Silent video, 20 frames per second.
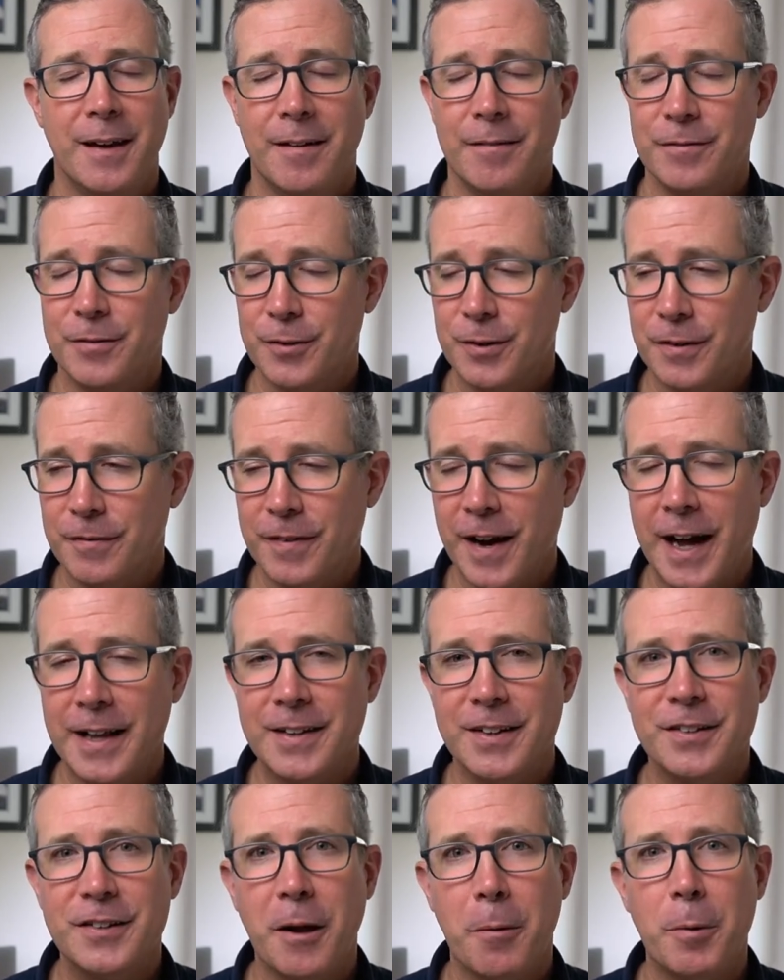If you divide
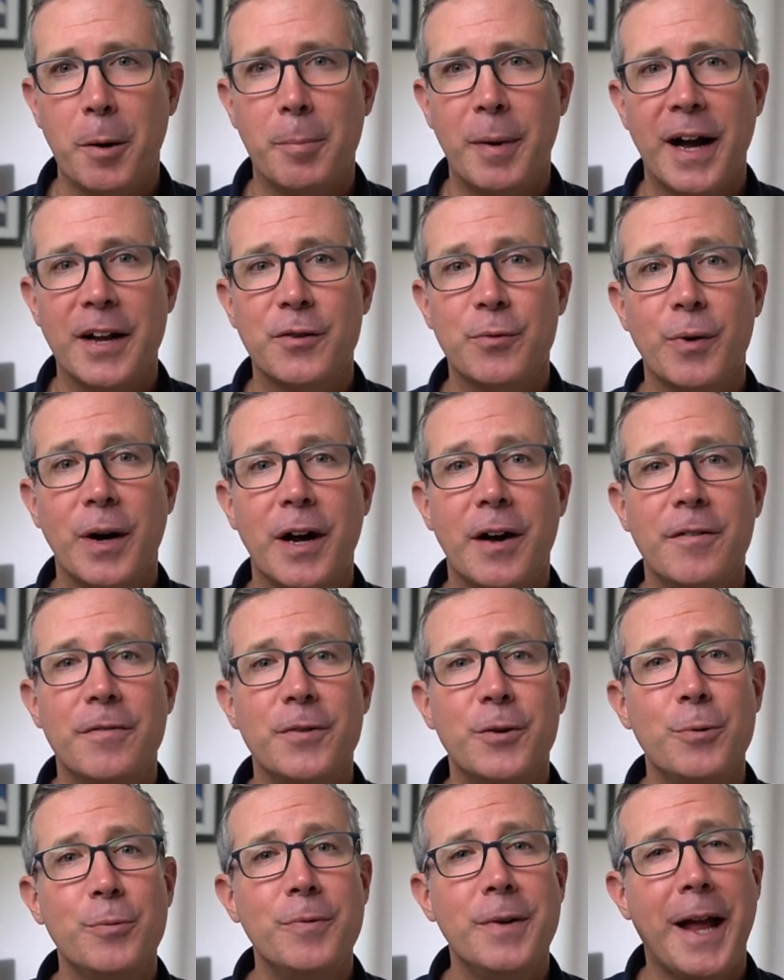this number by
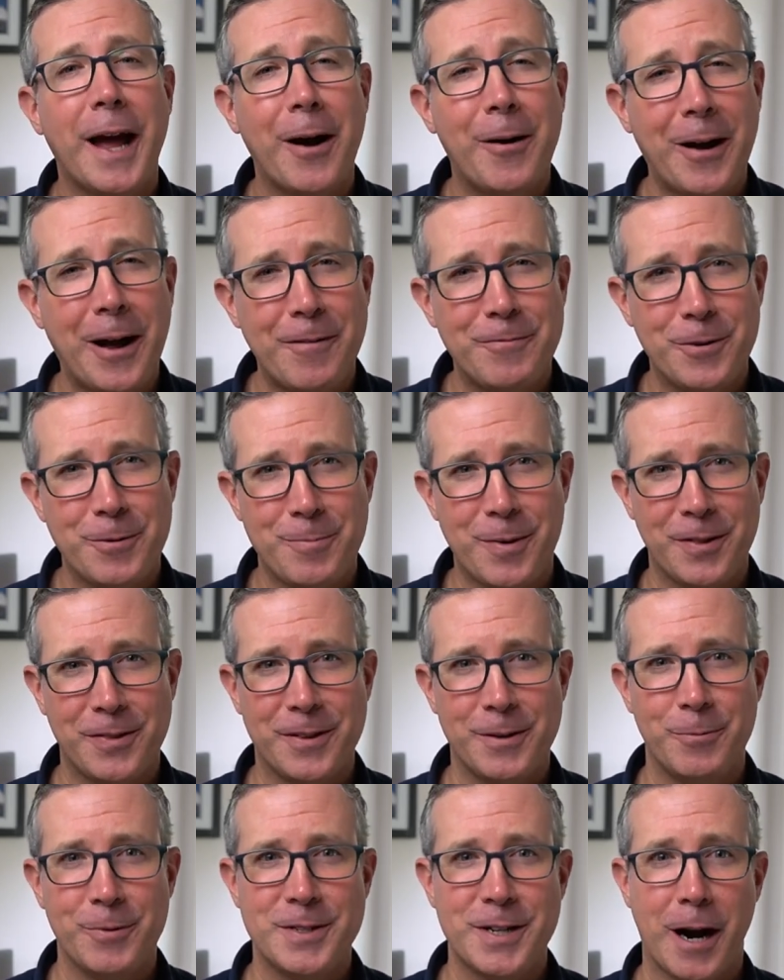12, you now have your
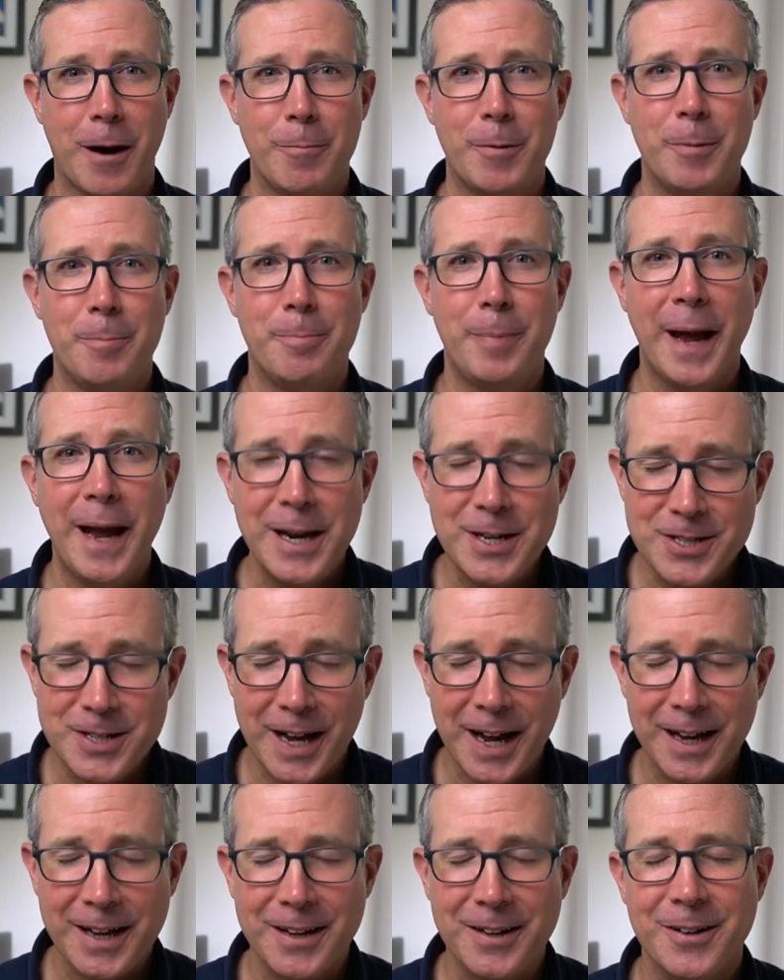monthly retirement
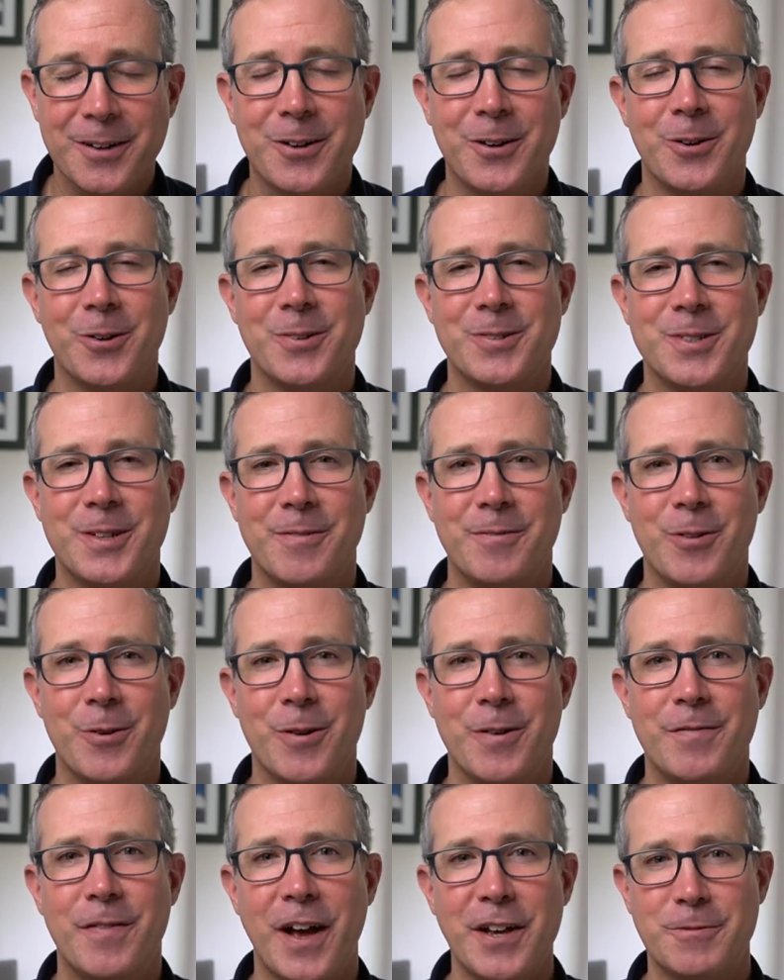paycheck courtesy of your
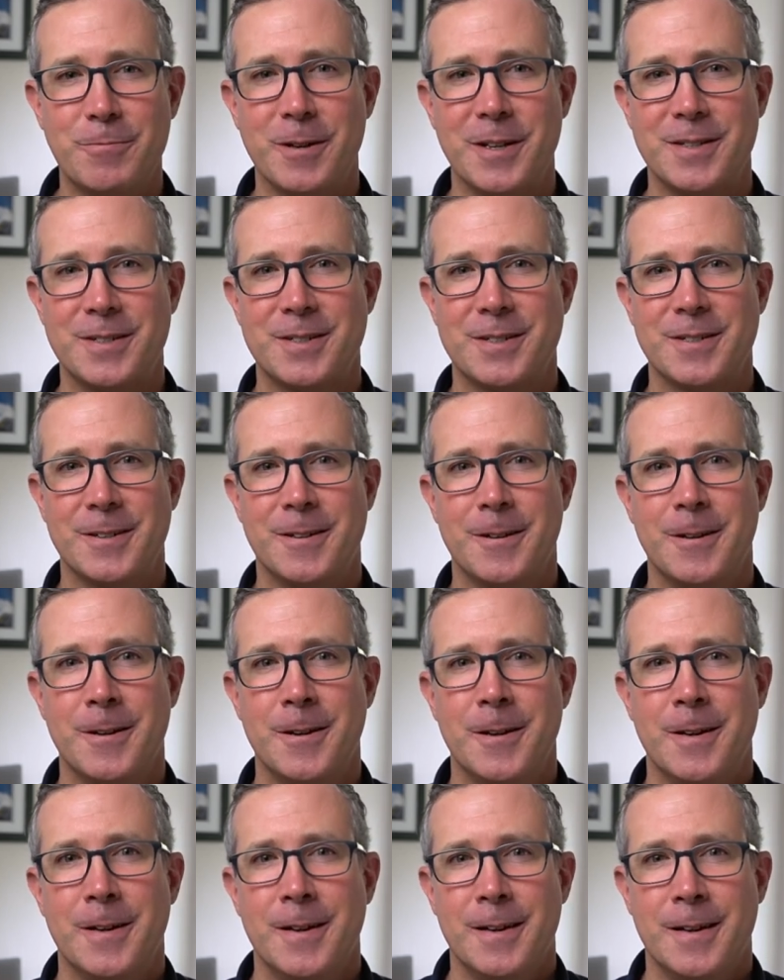investments.
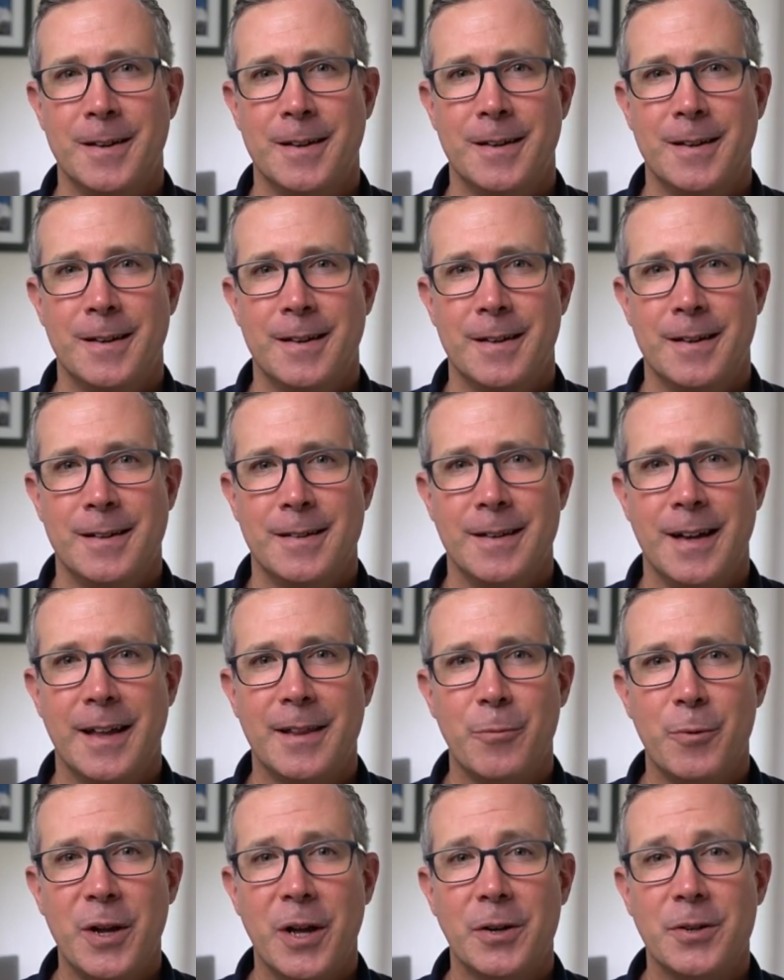Now
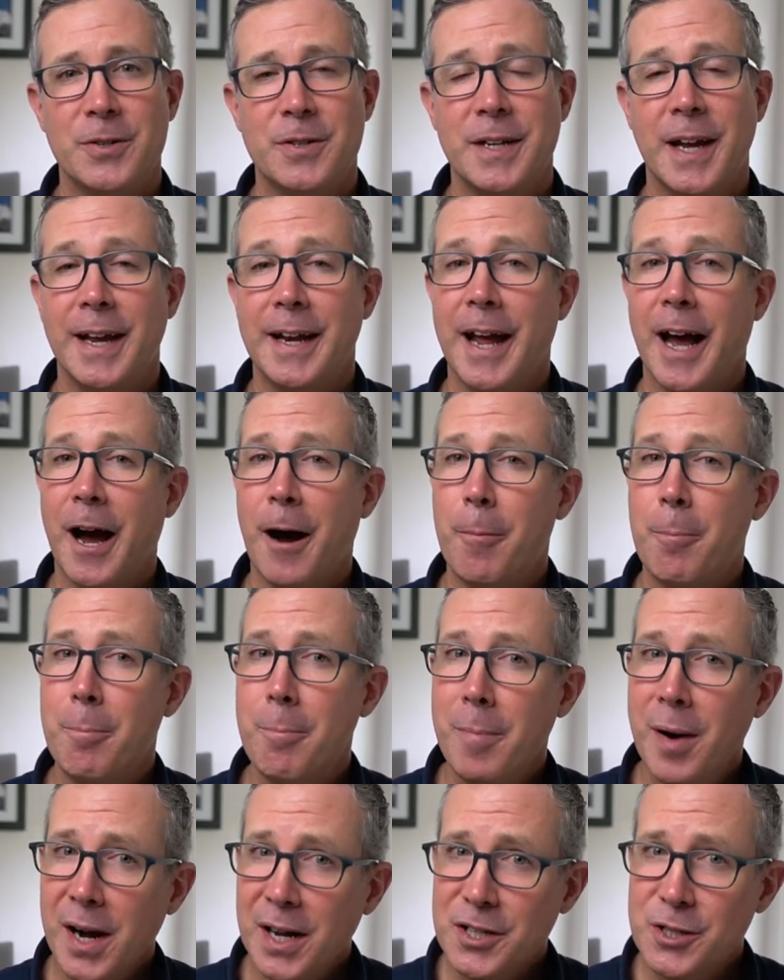that we understand how
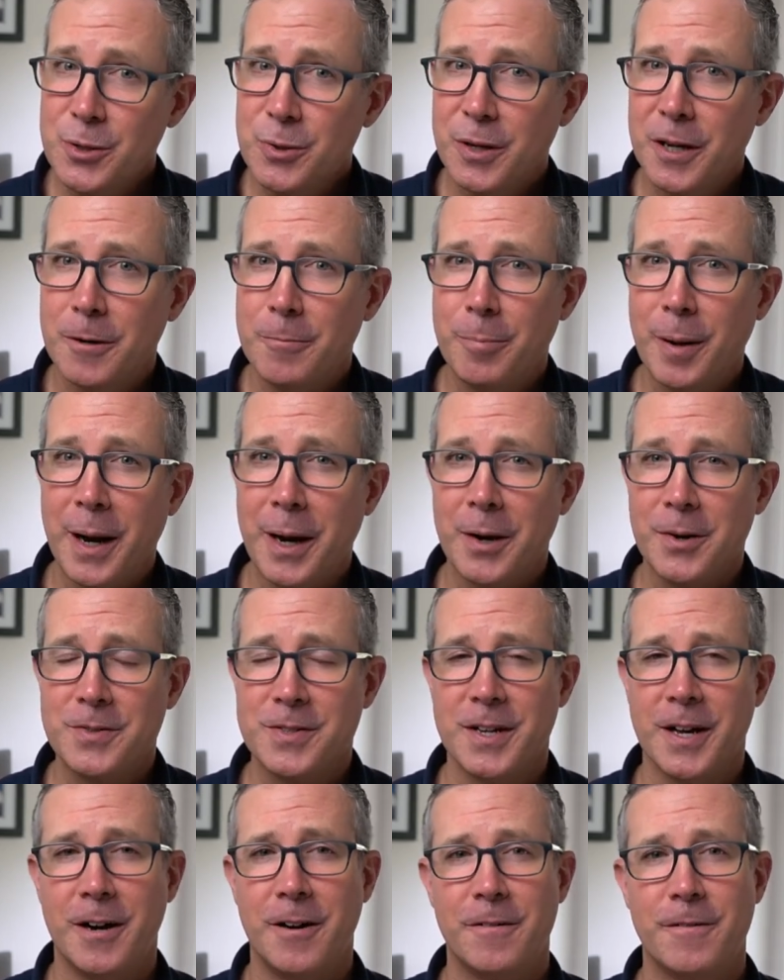much you can pay
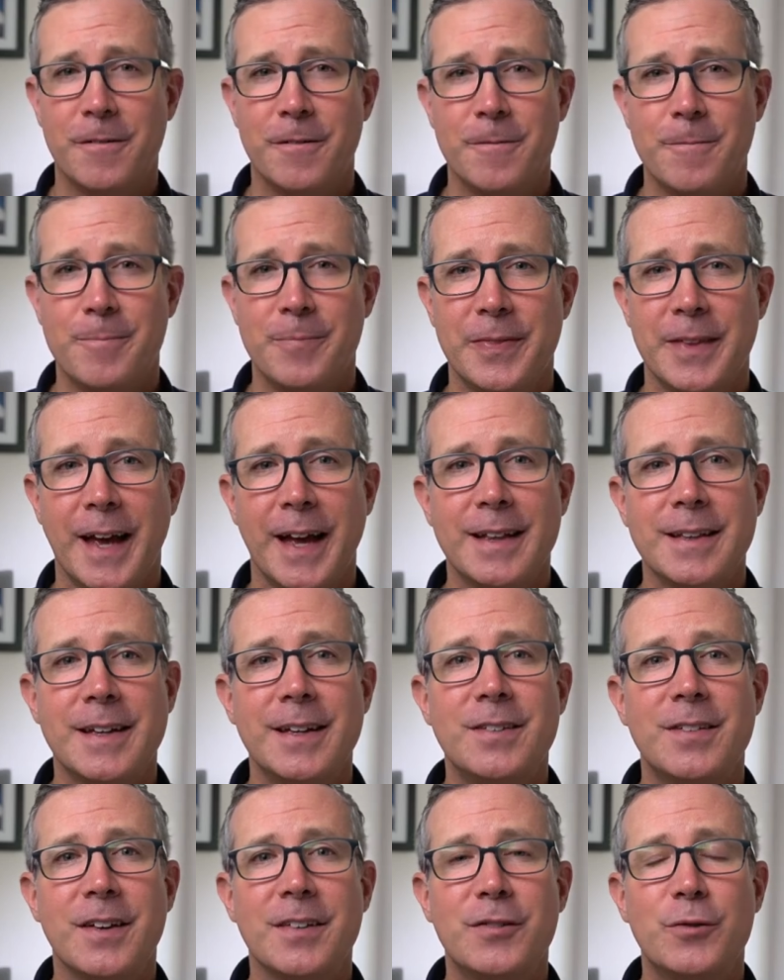yourself, that
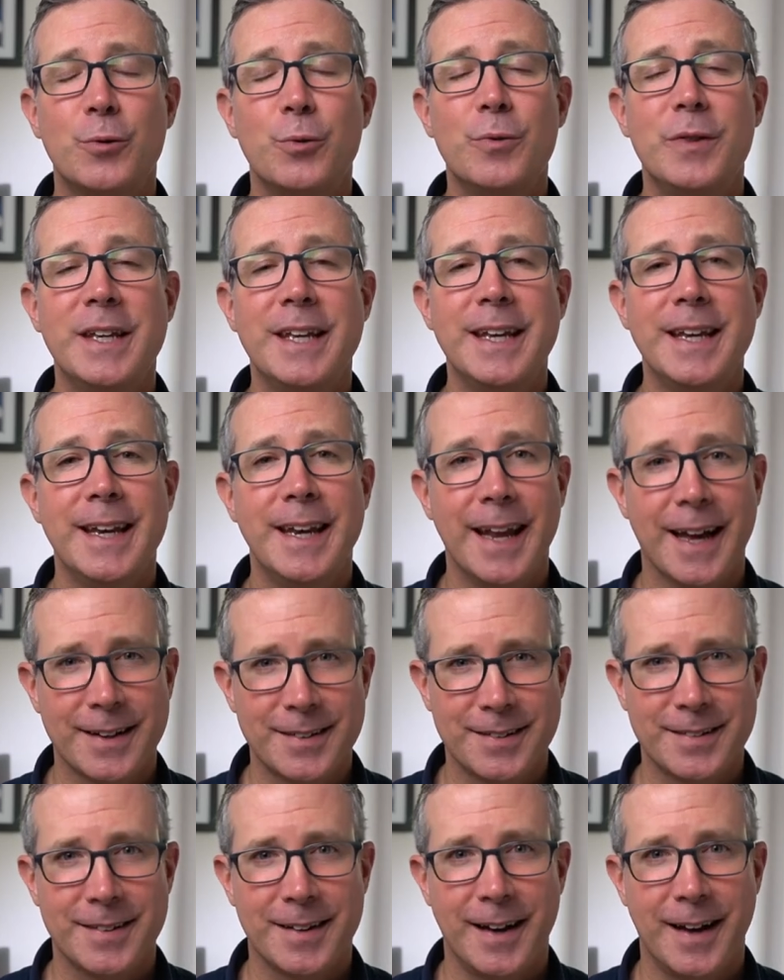leads us to the
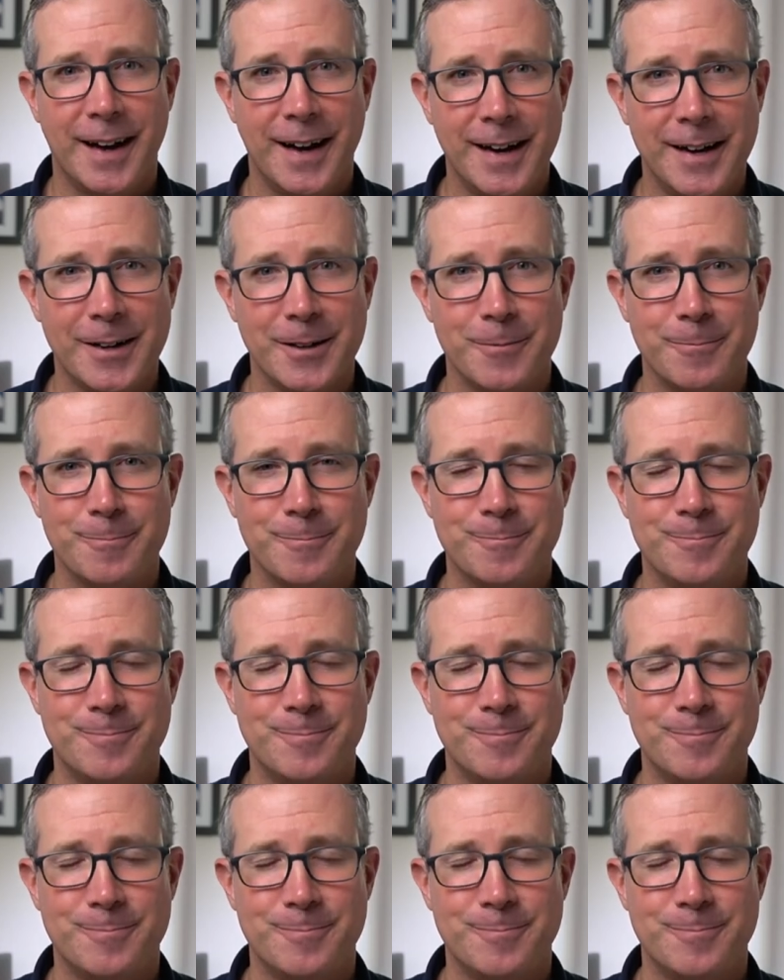next item.